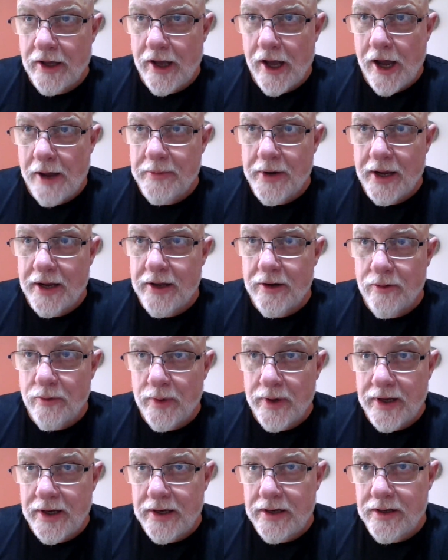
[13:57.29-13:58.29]
I'm not going to
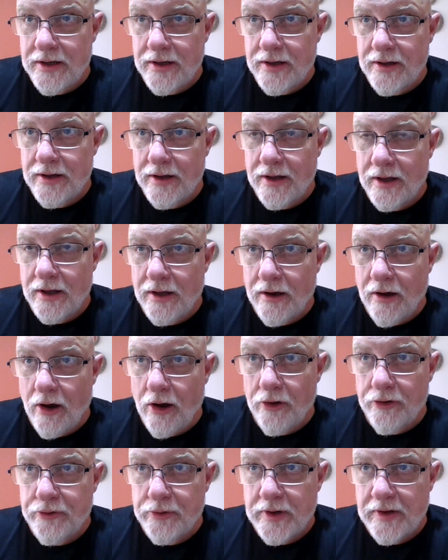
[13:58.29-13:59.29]
read
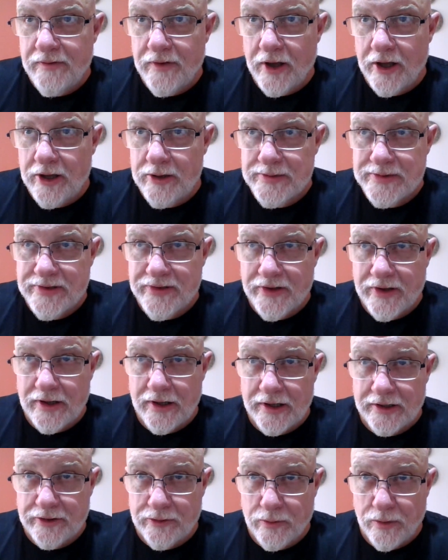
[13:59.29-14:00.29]
all three volumes of the collected